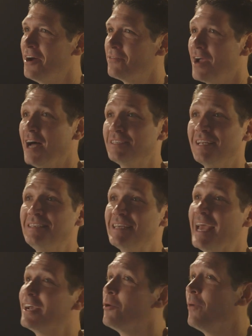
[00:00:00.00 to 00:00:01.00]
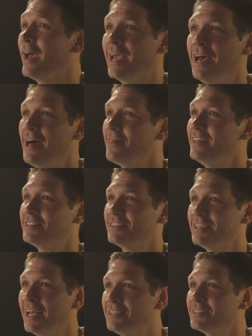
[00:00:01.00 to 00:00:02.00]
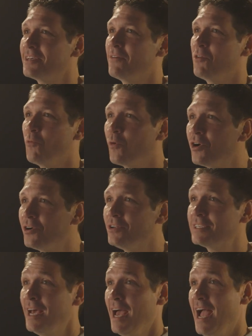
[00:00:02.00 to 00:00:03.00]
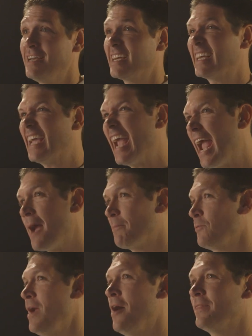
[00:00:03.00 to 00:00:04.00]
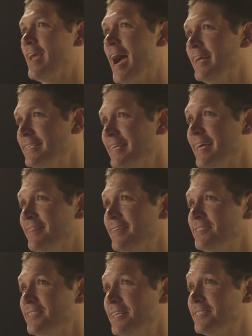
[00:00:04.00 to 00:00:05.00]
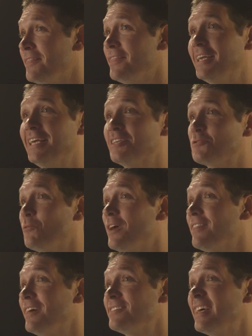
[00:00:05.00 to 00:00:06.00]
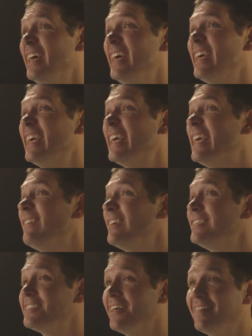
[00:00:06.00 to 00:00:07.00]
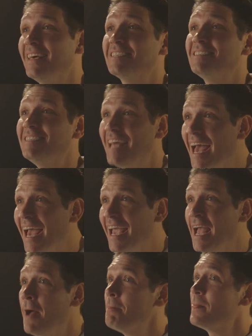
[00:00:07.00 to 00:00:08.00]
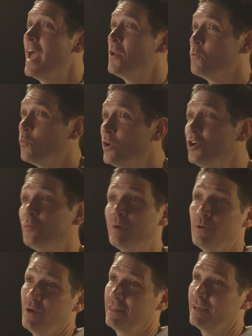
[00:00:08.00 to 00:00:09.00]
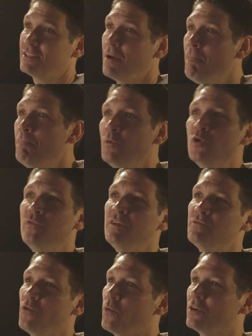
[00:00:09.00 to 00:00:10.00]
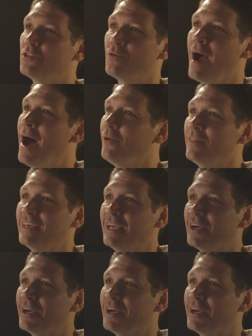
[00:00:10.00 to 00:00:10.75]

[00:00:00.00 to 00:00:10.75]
of God, to take away the sins of the world and to camp around the idea in this season that He is with us even to this day and will be with us moving forward throughout the